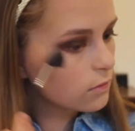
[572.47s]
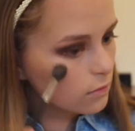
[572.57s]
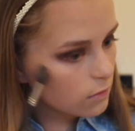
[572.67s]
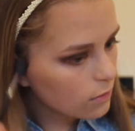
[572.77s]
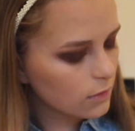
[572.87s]

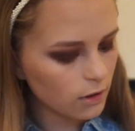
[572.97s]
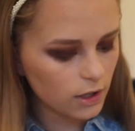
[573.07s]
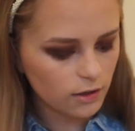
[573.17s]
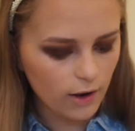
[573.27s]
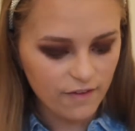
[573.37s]
makeup
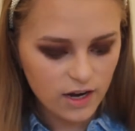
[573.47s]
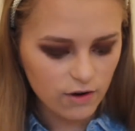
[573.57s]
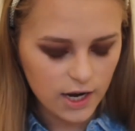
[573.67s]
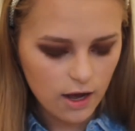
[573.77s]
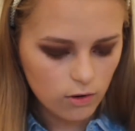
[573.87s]

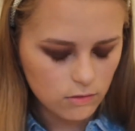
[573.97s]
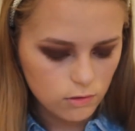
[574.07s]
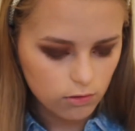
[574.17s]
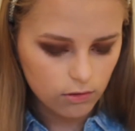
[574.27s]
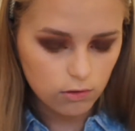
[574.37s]

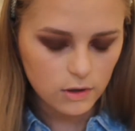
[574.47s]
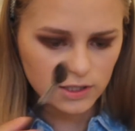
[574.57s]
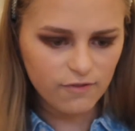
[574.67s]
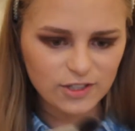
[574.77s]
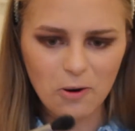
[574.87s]

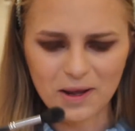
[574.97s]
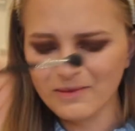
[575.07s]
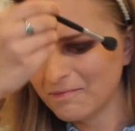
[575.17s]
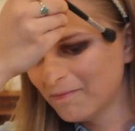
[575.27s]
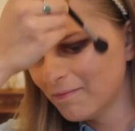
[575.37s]
competitions
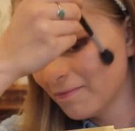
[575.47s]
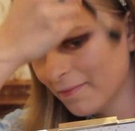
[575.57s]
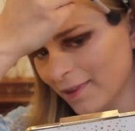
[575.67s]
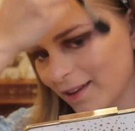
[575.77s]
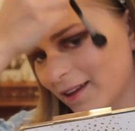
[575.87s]
in which
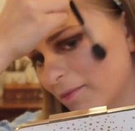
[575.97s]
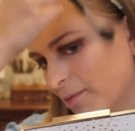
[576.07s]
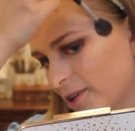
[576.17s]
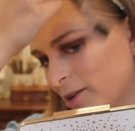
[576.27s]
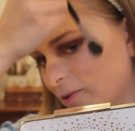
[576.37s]

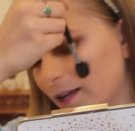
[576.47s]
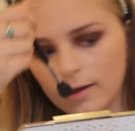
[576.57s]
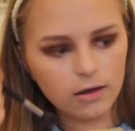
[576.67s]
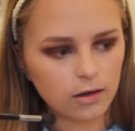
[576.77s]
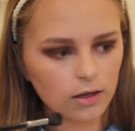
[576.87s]
they
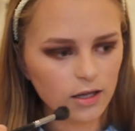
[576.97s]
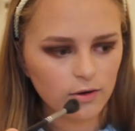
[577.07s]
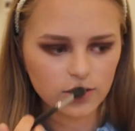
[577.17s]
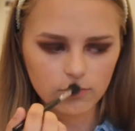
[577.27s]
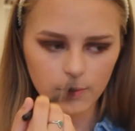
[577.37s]

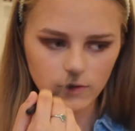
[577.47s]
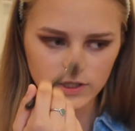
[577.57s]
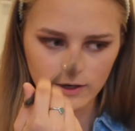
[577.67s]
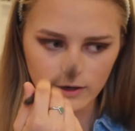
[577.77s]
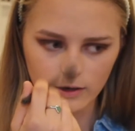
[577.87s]

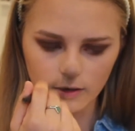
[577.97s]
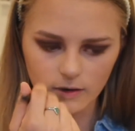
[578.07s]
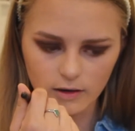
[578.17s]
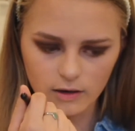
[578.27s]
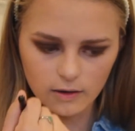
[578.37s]
just make
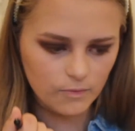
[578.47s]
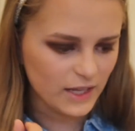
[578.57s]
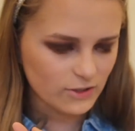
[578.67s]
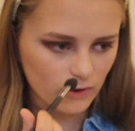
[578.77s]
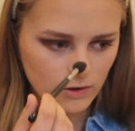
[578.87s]
up
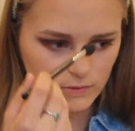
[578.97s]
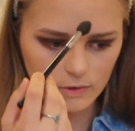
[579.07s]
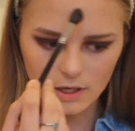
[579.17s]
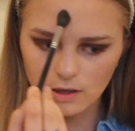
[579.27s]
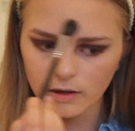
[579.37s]
the other
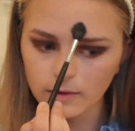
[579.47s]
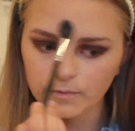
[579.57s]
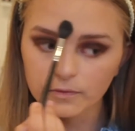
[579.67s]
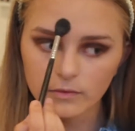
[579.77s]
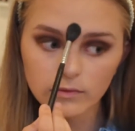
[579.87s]
team out of the
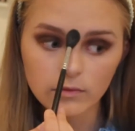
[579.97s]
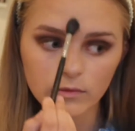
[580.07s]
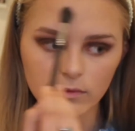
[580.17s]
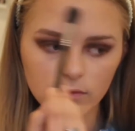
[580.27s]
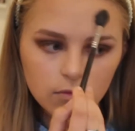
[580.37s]
building.
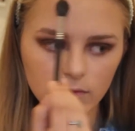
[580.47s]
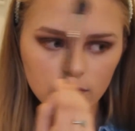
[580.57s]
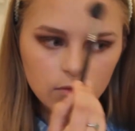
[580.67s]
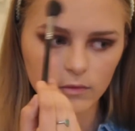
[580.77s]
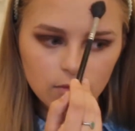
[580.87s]
Just
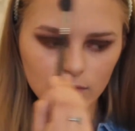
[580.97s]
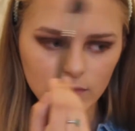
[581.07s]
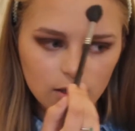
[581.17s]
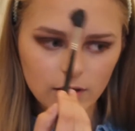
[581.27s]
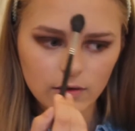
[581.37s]
make
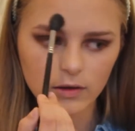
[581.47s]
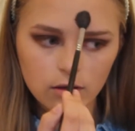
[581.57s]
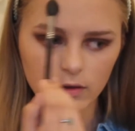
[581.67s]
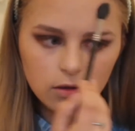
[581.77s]
them up